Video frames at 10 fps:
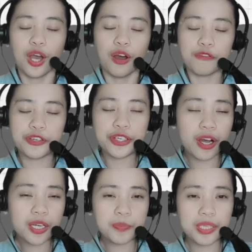For
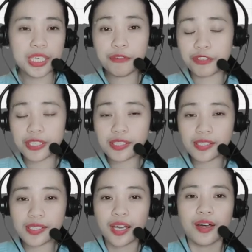
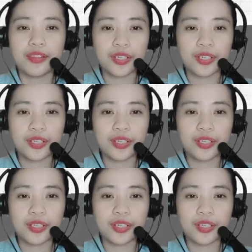non-believers, the